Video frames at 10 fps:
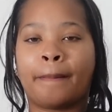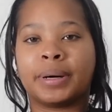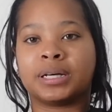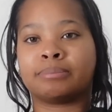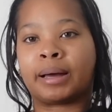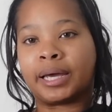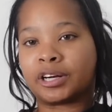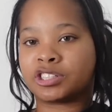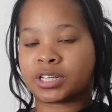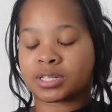put my
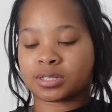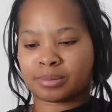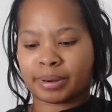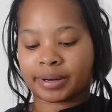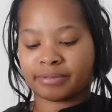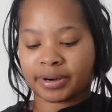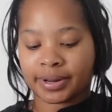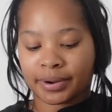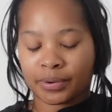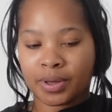energy into somebody right
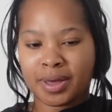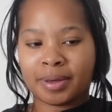now